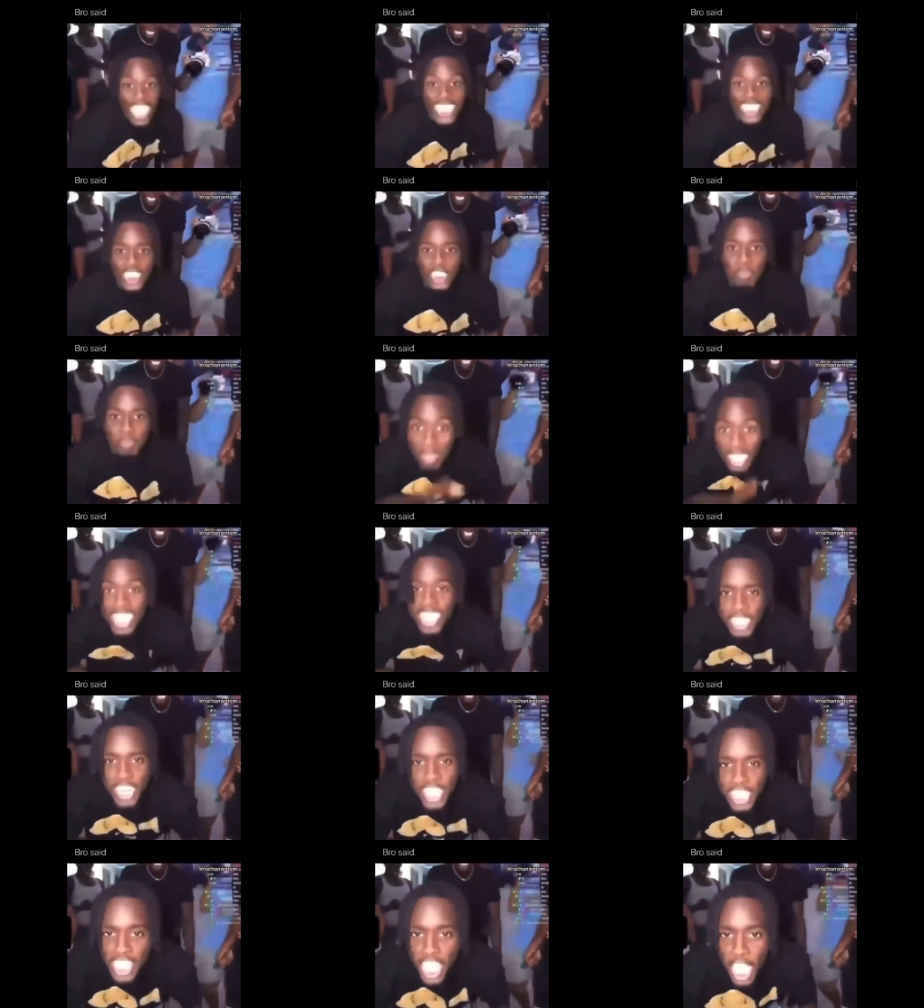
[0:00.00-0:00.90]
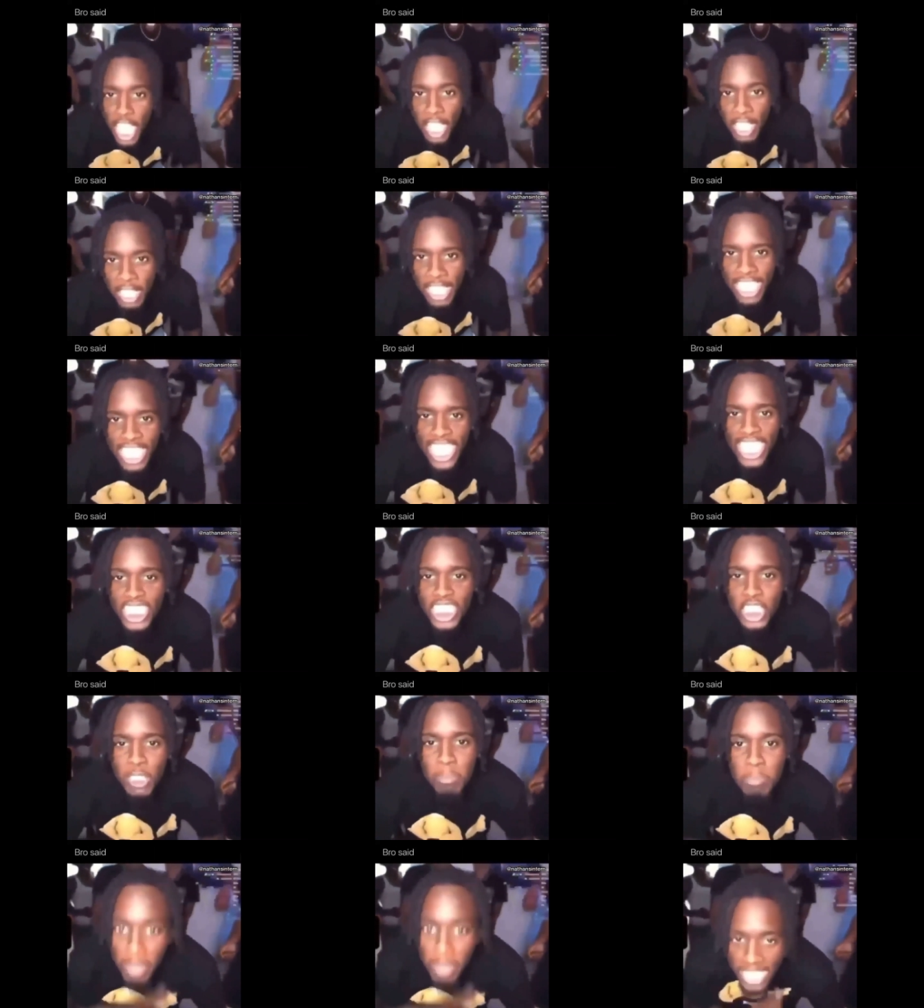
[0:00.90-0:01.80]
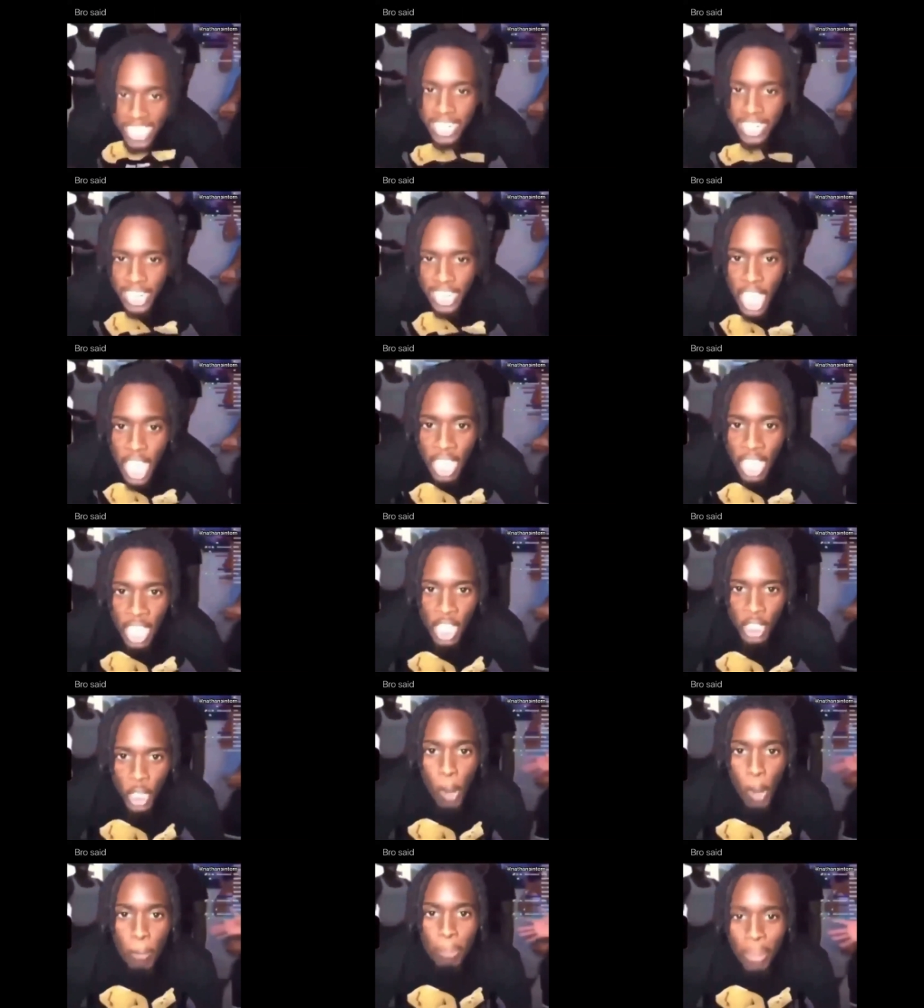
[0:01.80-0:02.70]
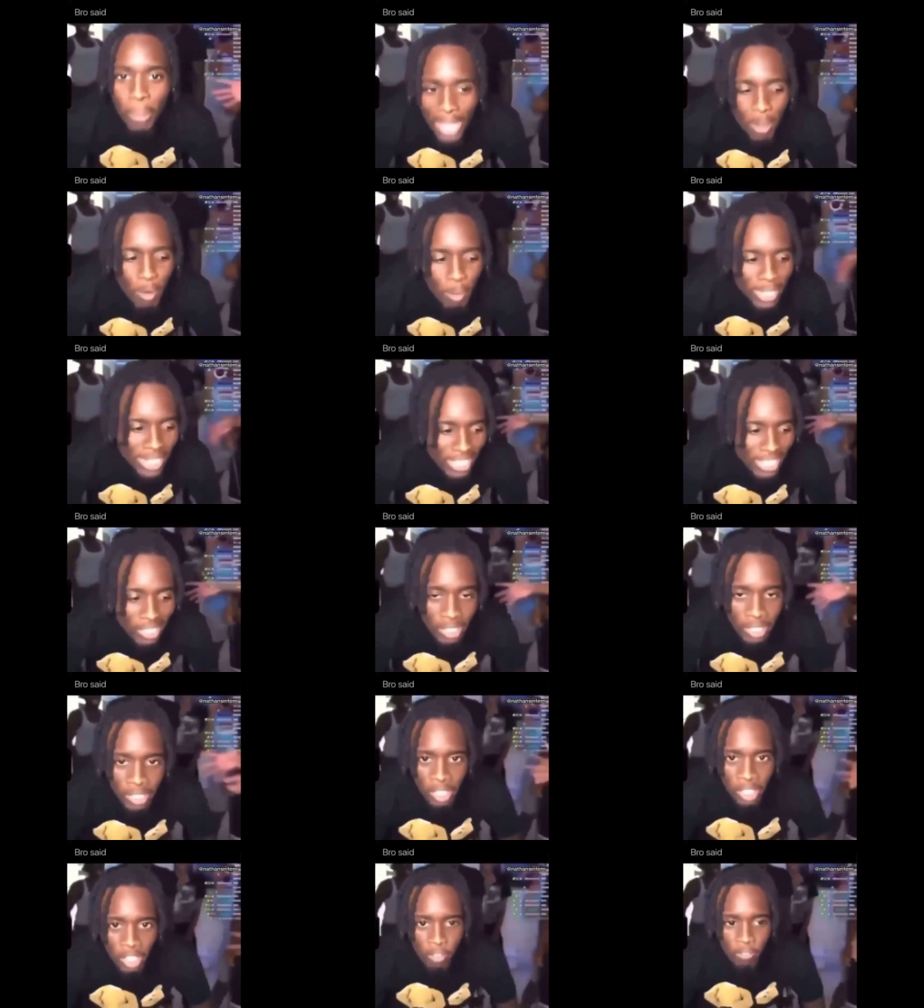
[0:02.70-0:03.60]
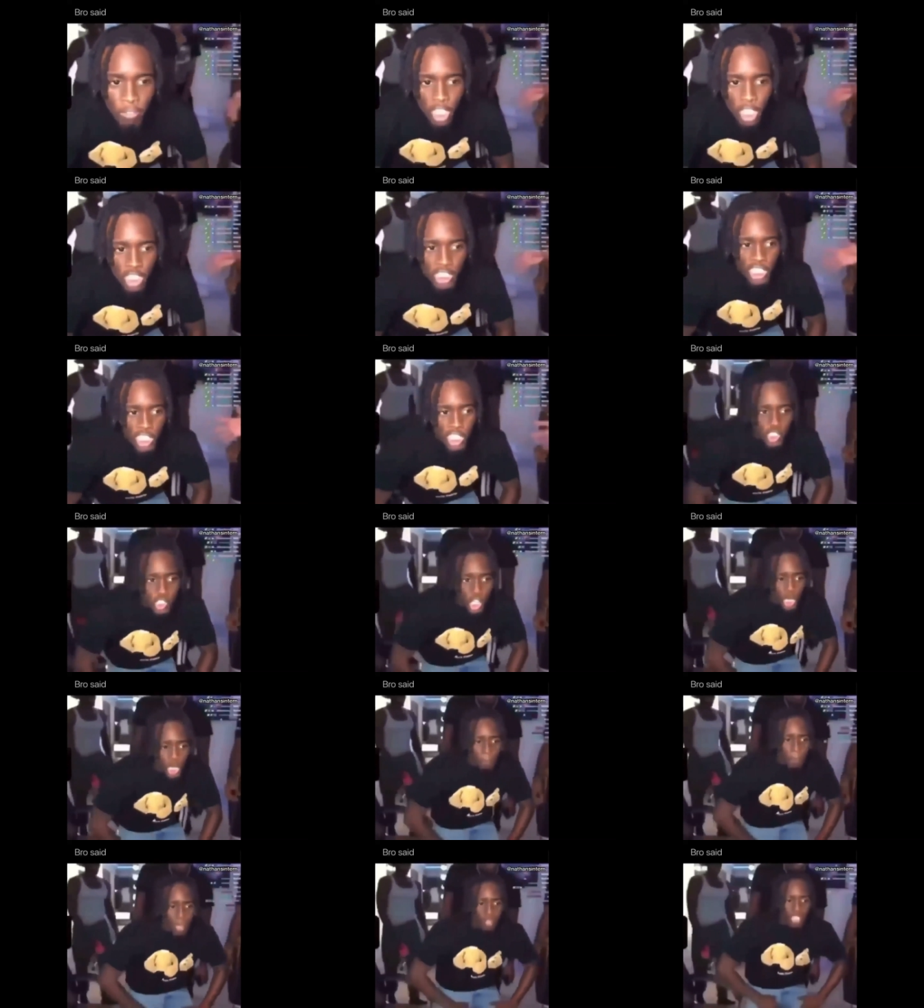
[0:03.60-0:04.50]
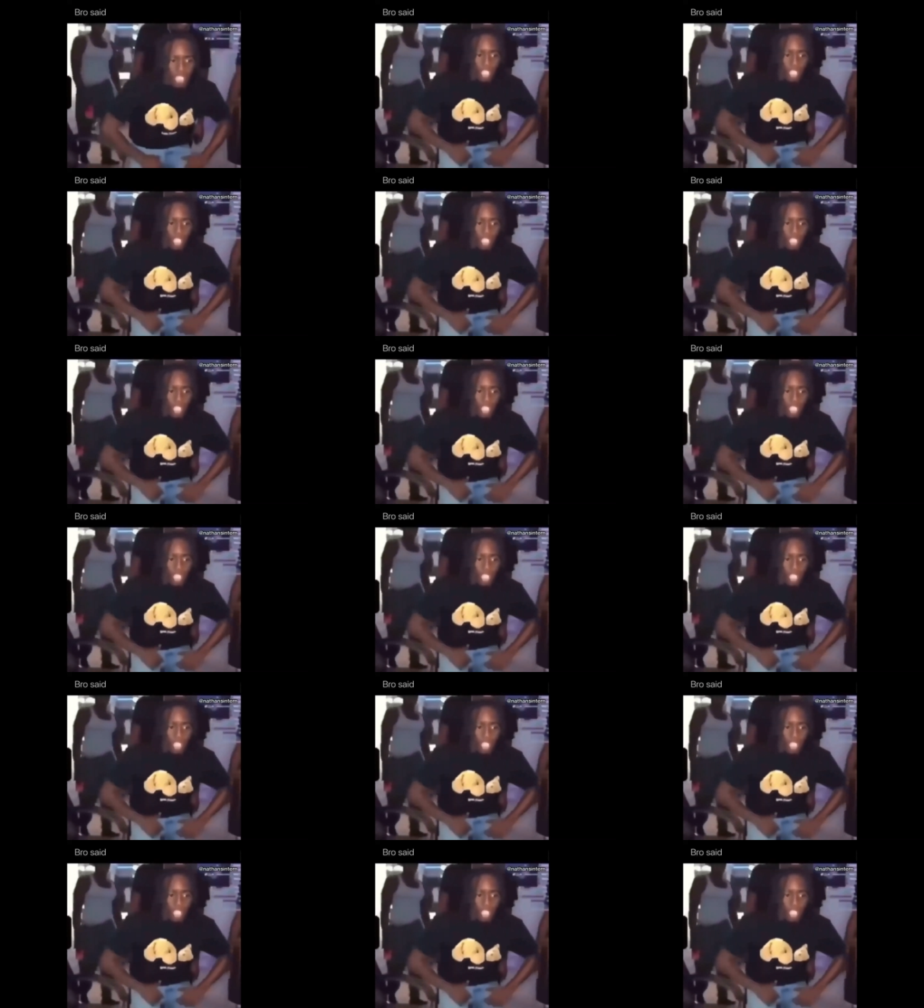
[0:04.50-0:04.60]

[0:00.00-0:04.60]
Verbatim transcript: It's me, nigga! It's me, nigga! Don't play with me, nigga! What the nigga talking